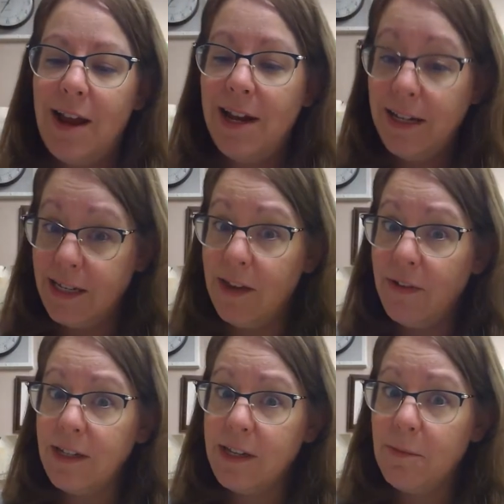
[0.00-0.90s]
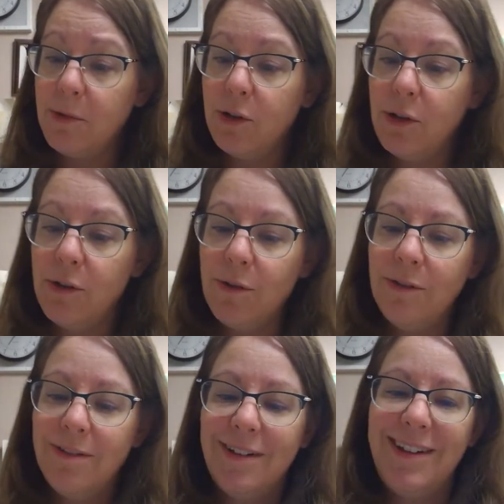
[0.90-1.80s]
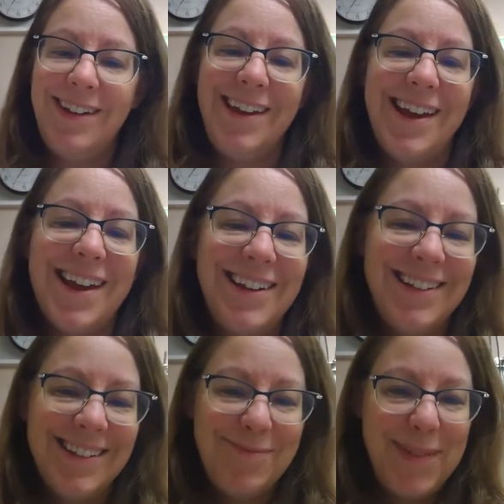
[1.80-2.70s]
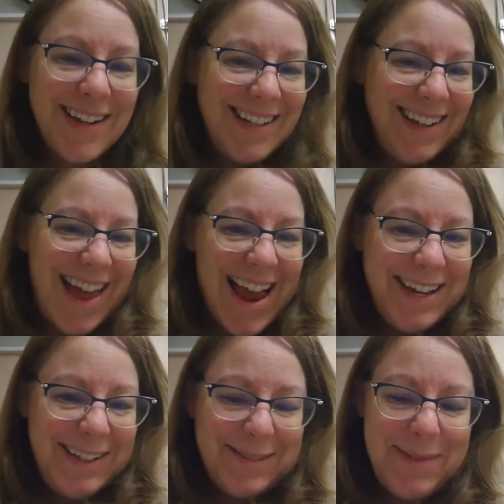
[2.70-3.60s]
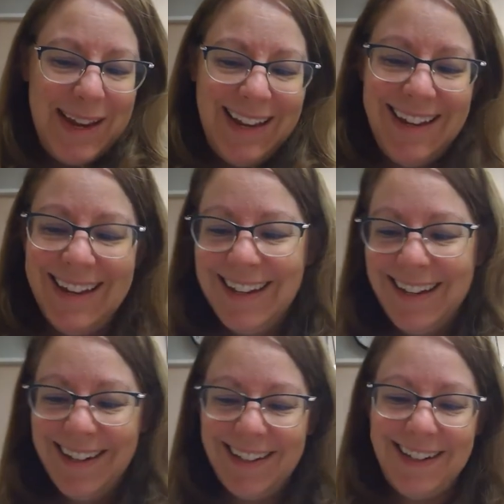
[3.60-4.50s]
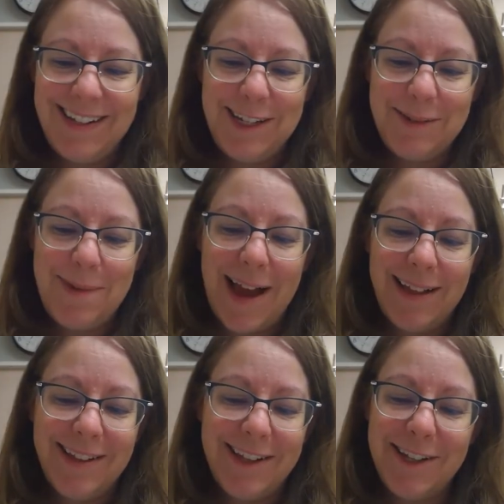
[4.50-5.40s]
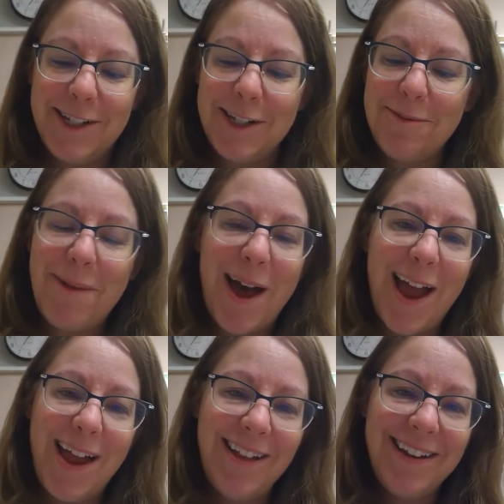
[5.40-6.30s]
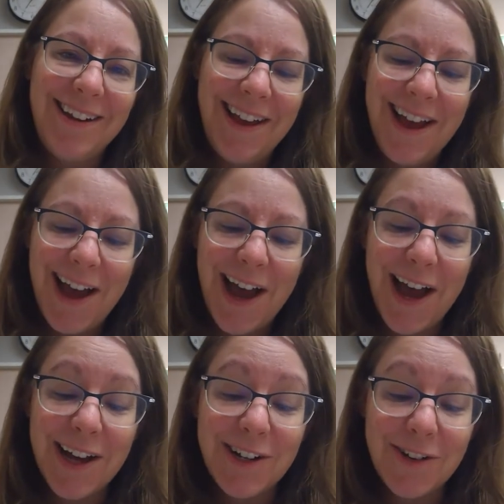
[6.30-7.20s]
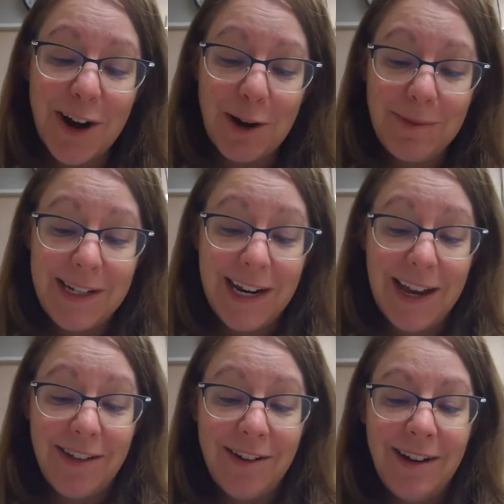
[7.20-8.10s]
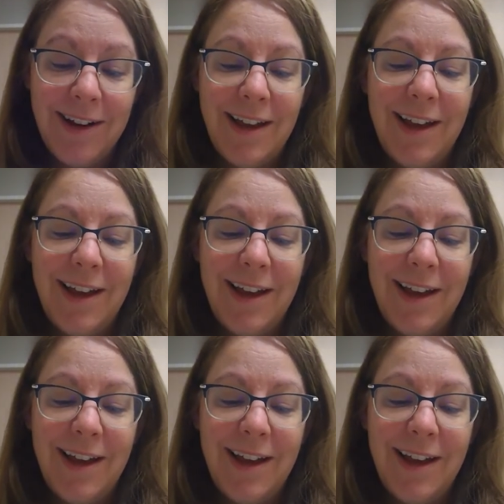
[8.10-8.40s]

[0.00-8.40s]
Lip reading: And he's giving some to you?" "Yes, because he likes me." Lizzie smiled a little smile and hugged her arms together.